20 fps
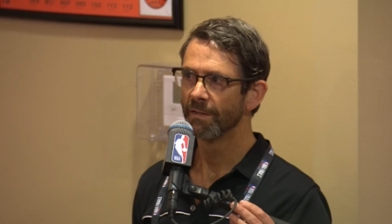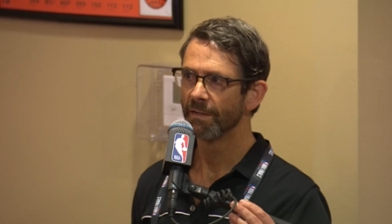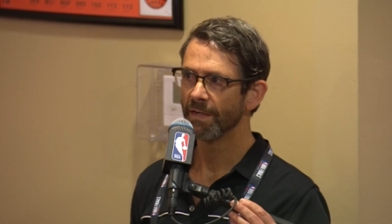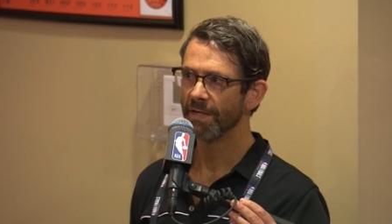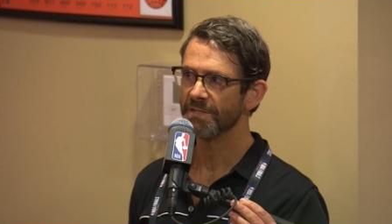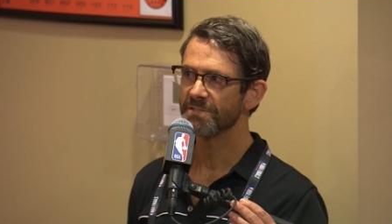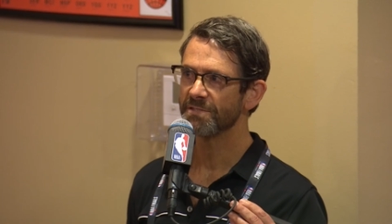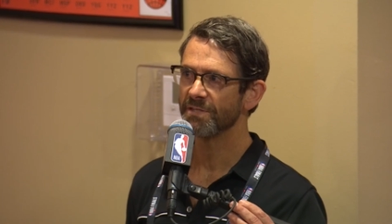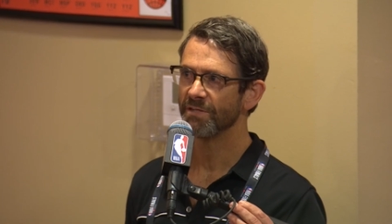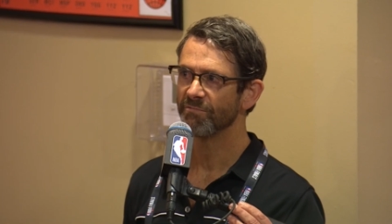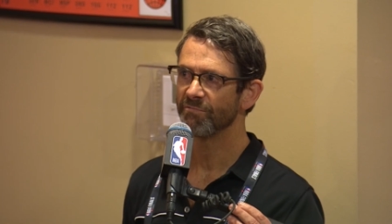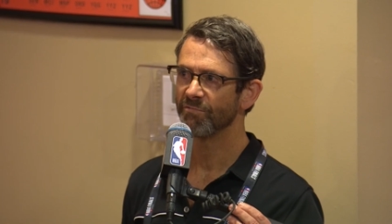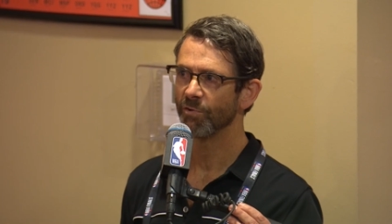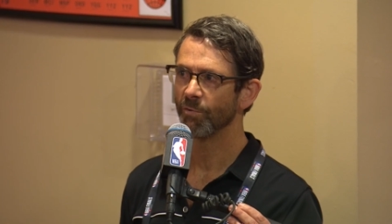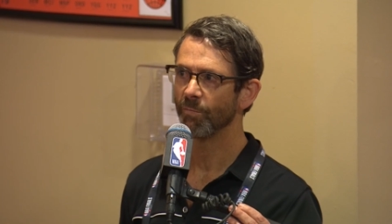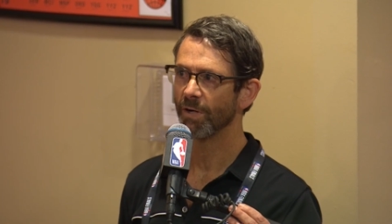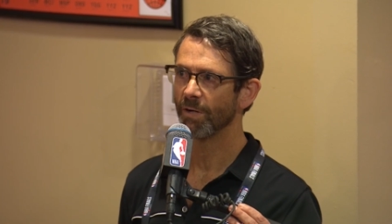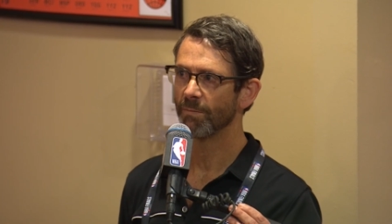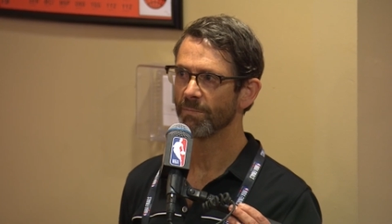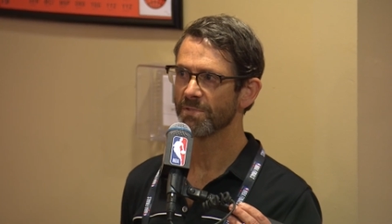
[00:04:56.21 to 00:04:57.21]
Hey, Steve.
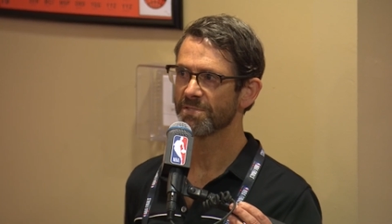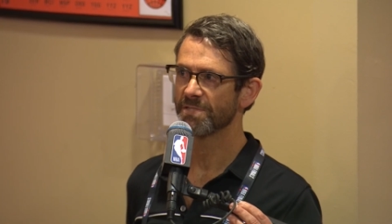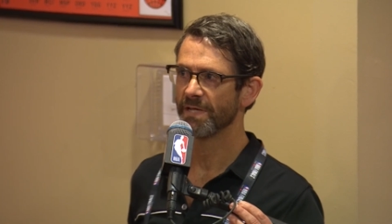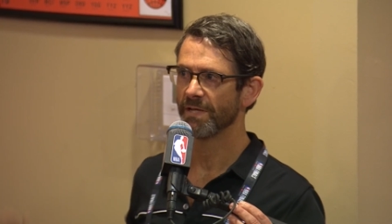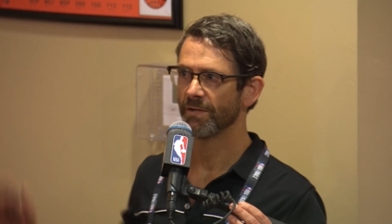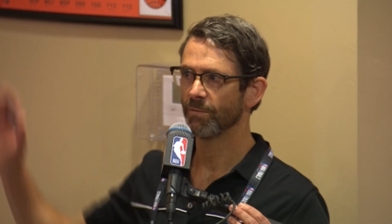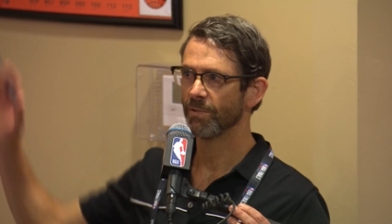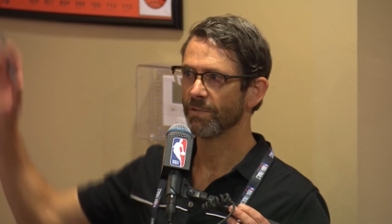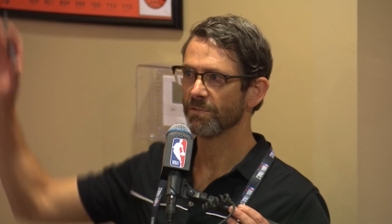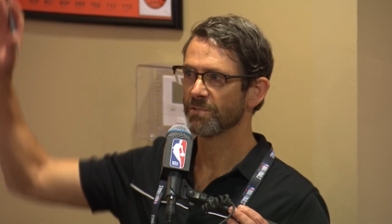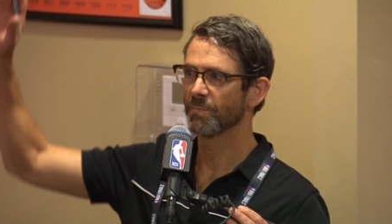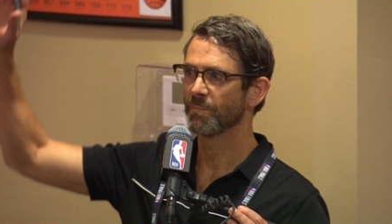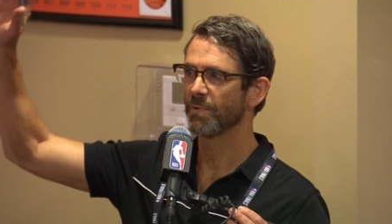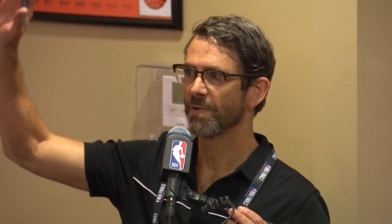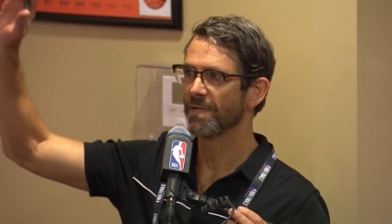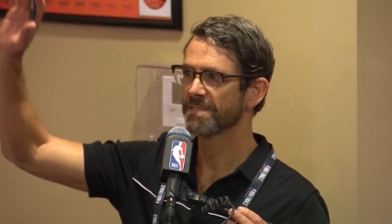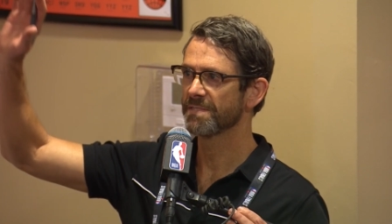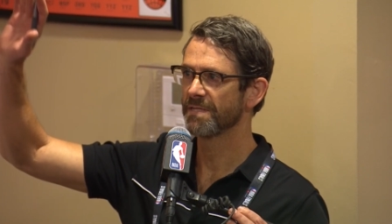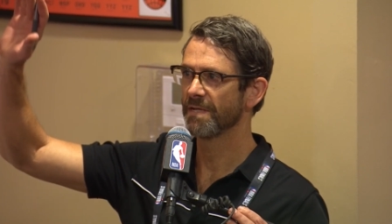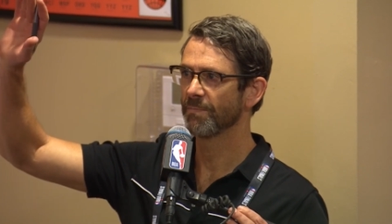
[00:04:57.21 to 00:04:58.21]
Phil Barber, Santa Rosa
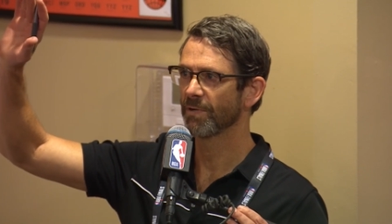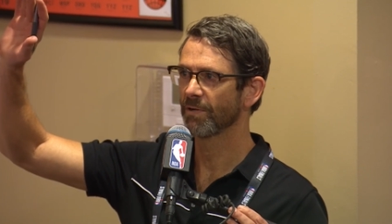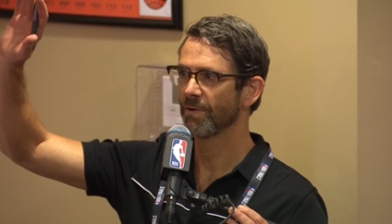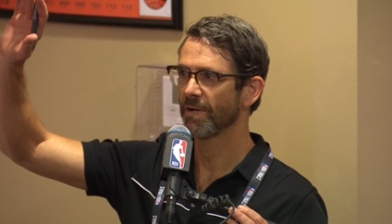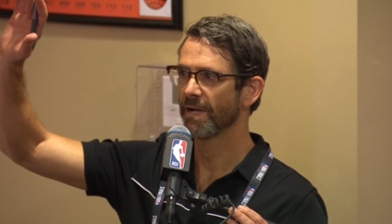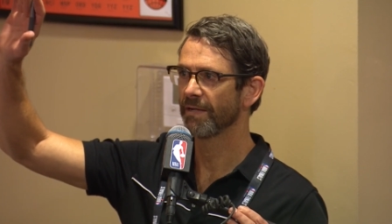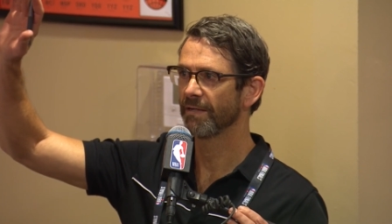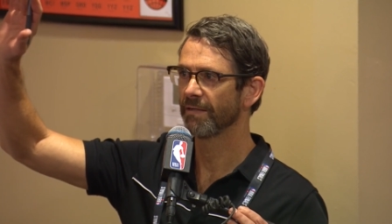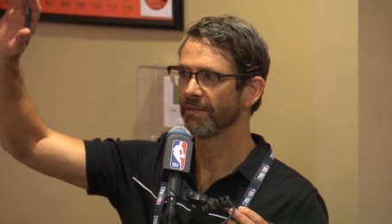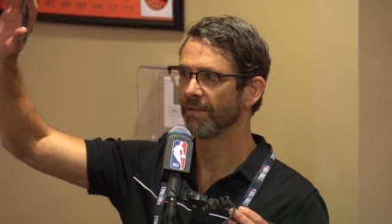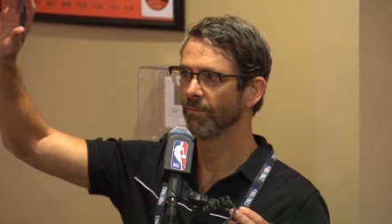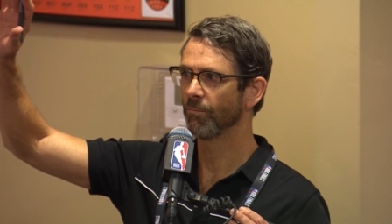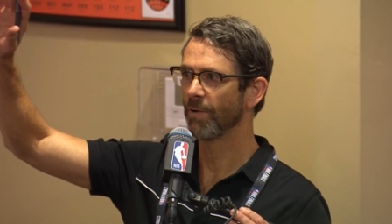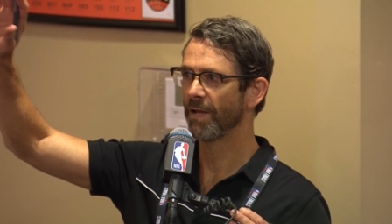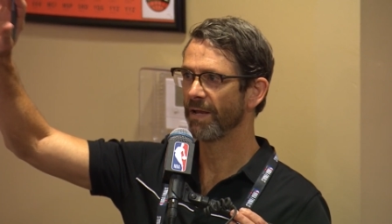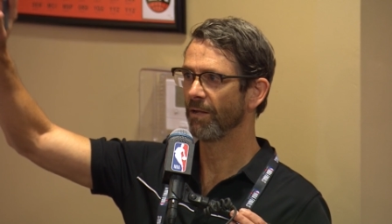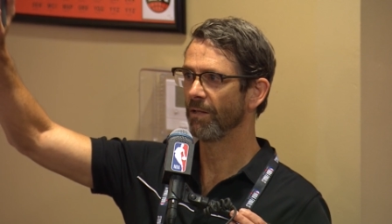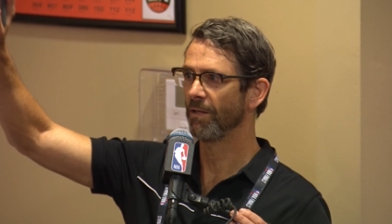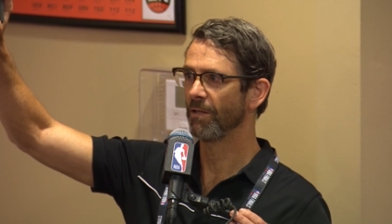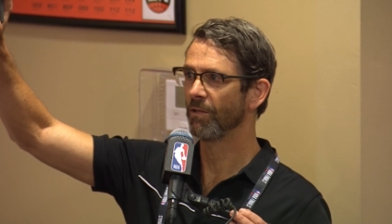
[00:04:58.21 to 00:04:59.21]
Press Democrat,
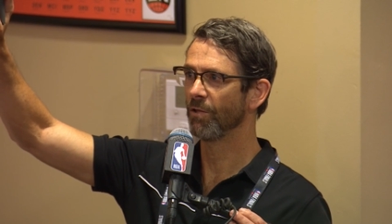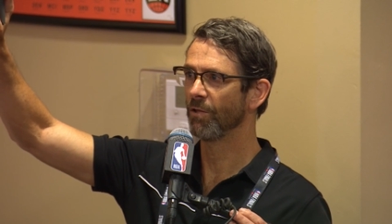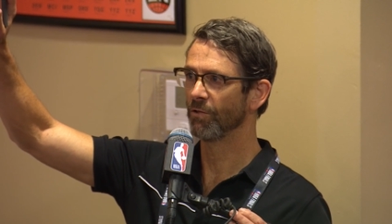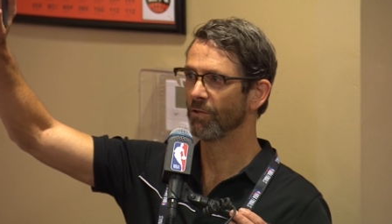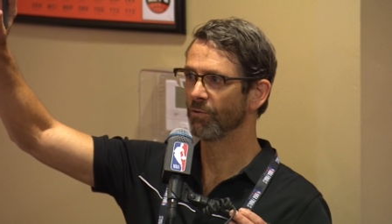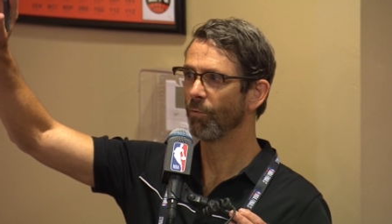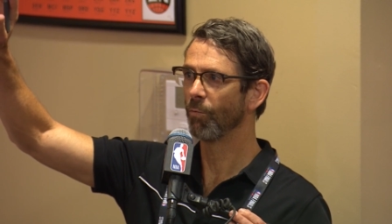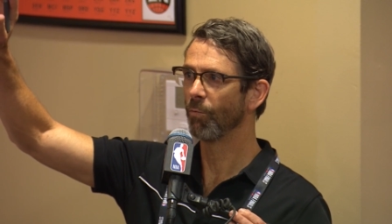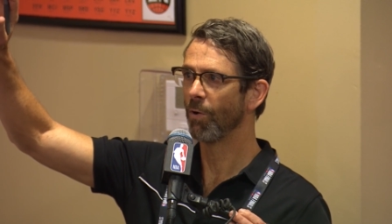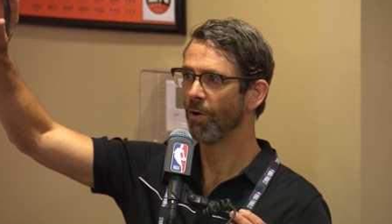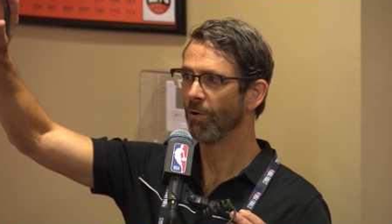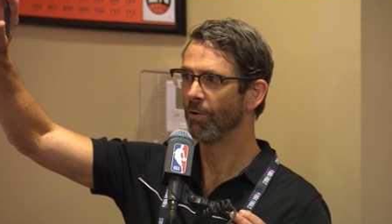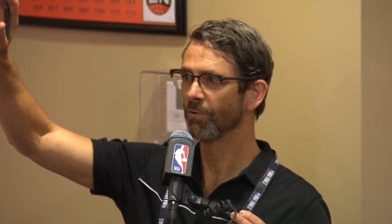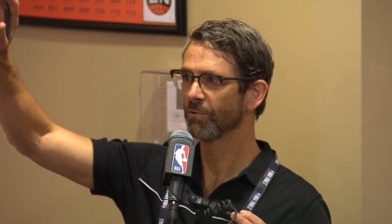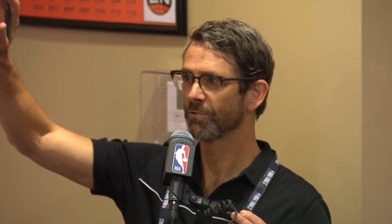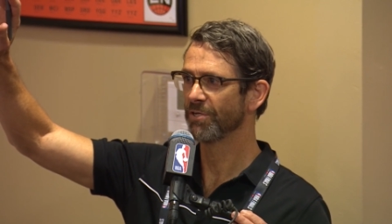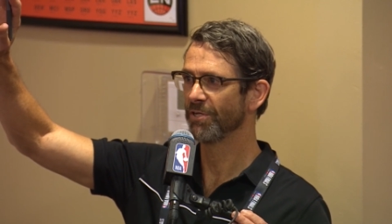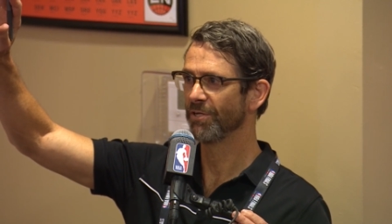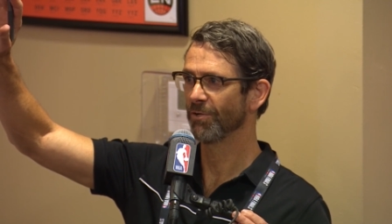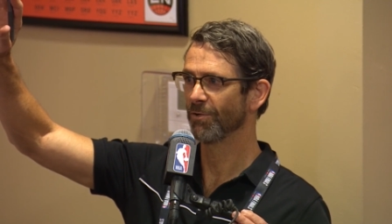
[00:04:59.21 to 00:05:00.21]
right along the wall
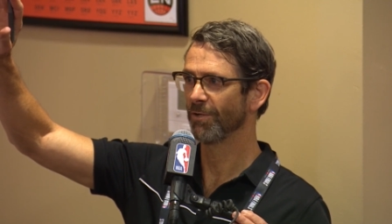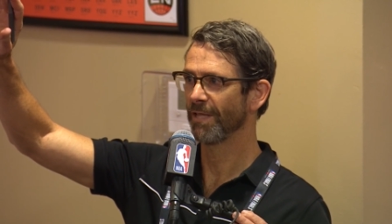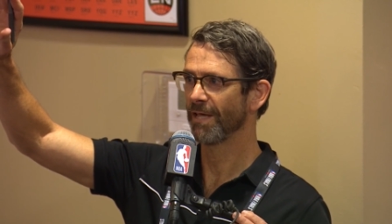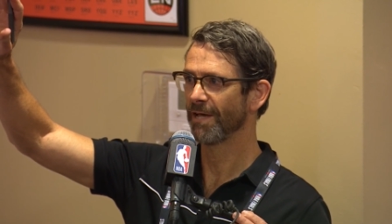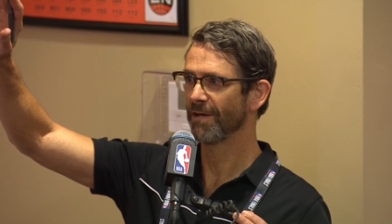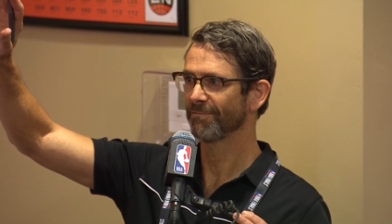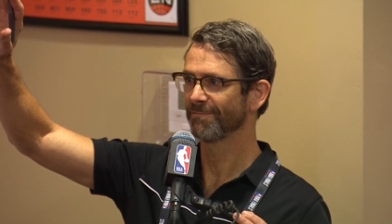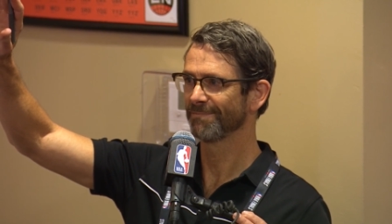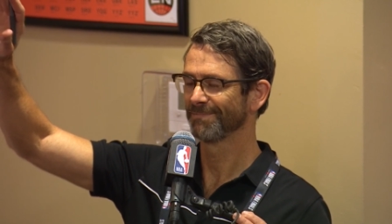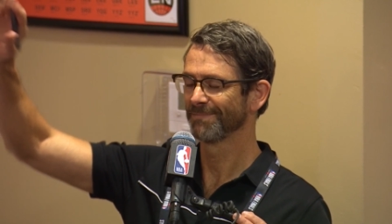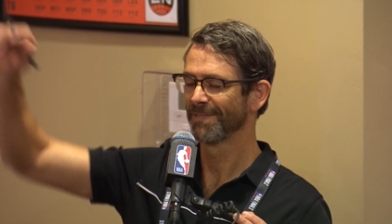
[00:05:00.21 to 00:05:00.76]
to your left.